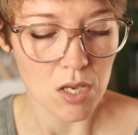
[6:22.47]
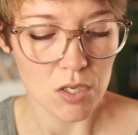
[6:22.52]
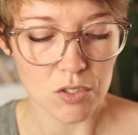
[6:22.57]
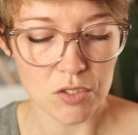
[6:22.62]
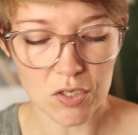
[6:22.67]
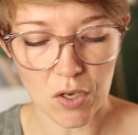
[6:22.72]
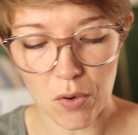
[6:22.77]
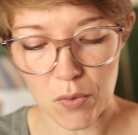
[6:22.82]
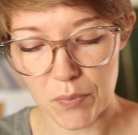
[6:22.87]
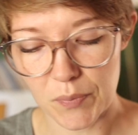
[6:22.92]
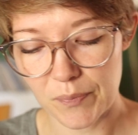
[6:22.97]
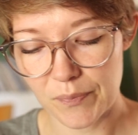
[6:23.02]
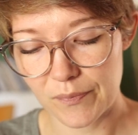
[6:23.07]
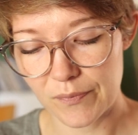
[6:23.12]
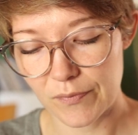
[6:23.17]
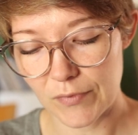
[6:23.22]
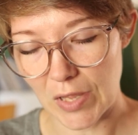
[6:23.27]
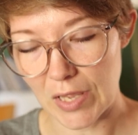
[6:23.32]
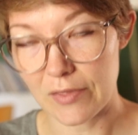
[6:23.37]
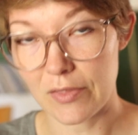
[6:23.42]
So,
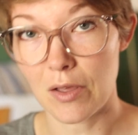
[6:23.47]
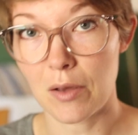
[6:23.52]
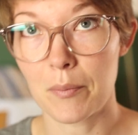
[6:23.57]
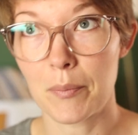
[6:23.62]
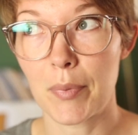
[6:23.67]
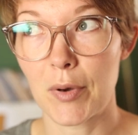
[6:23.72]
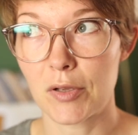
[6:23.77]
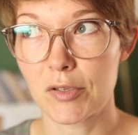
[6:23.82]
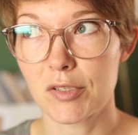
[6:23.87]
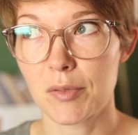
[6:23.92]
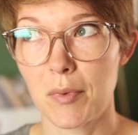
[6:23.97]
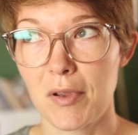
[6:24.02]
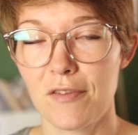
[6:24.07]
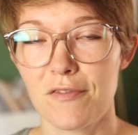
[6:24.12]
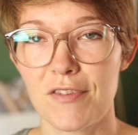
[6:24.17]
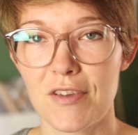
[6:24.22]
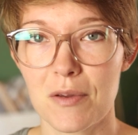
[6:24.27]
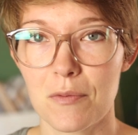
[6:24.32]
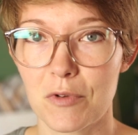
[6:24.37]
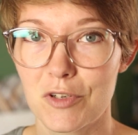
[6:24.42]
and on balls of my
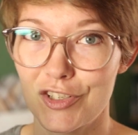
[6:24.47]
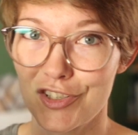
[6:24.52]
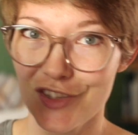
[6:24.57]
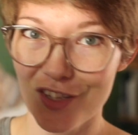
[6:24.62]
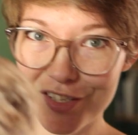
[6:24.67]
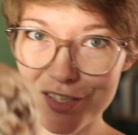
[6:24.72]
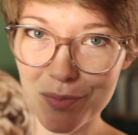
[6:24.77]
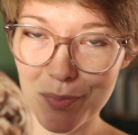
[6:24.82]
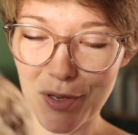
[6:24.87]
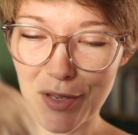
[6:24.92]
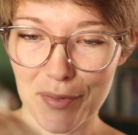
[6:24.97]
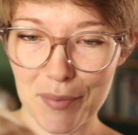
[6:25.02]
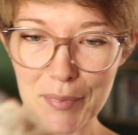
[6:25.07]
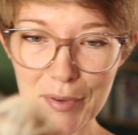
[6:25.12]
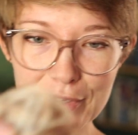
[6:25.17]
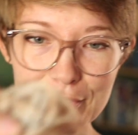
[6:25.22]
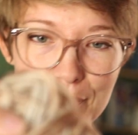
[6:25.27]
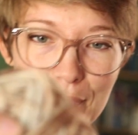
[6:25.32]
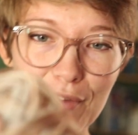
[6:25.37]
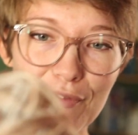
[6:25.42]
feet, which this will be on the
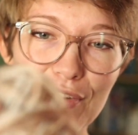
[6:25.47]
balls of my